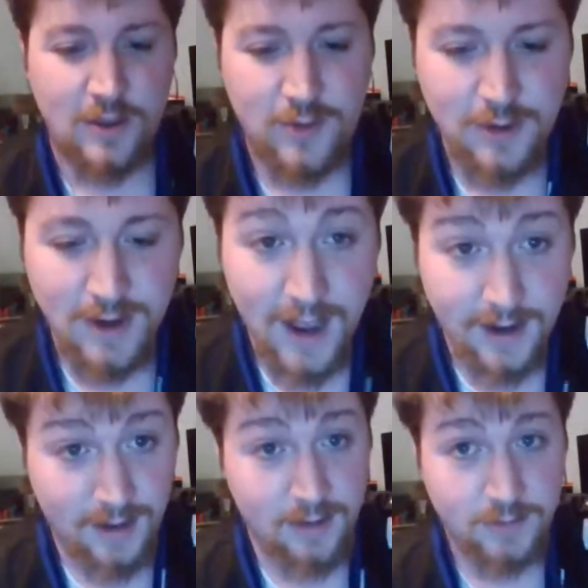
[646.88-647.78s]
you
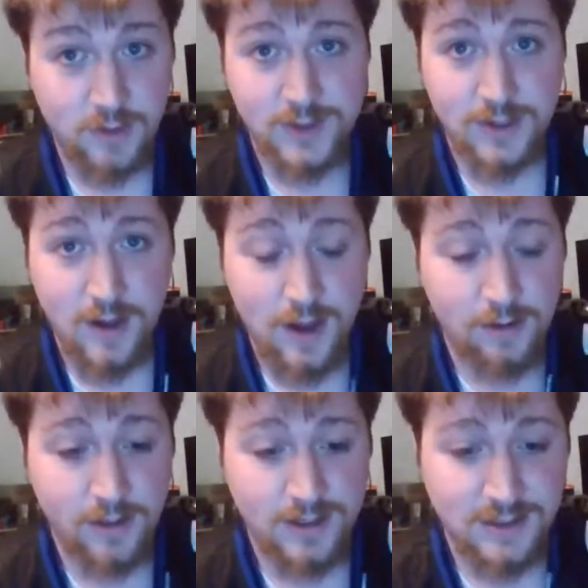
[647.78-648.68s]
got to give Tristan
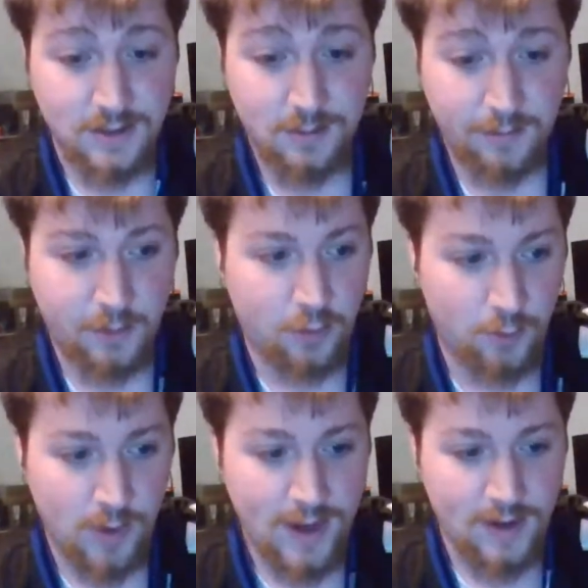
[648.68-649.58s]
Connolly some
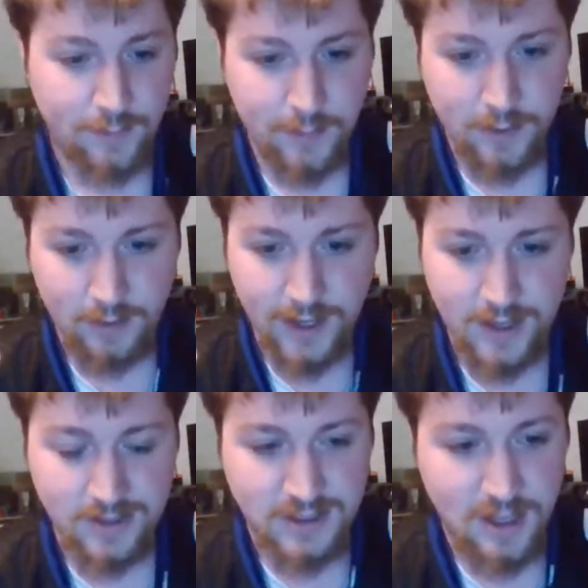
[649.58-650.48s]
credit for
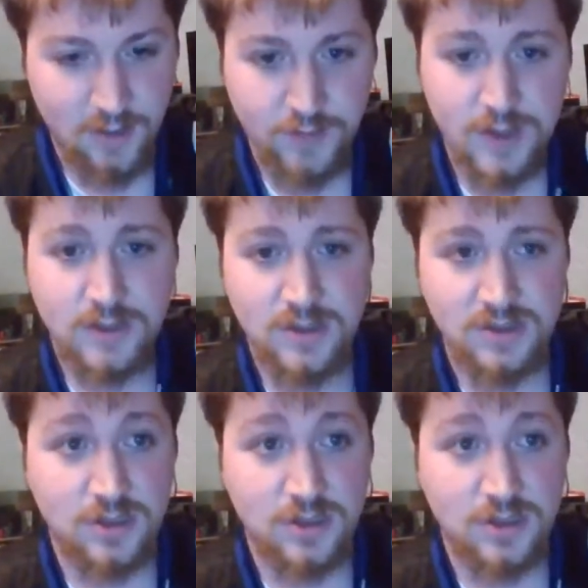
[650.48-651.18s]
like his toughness,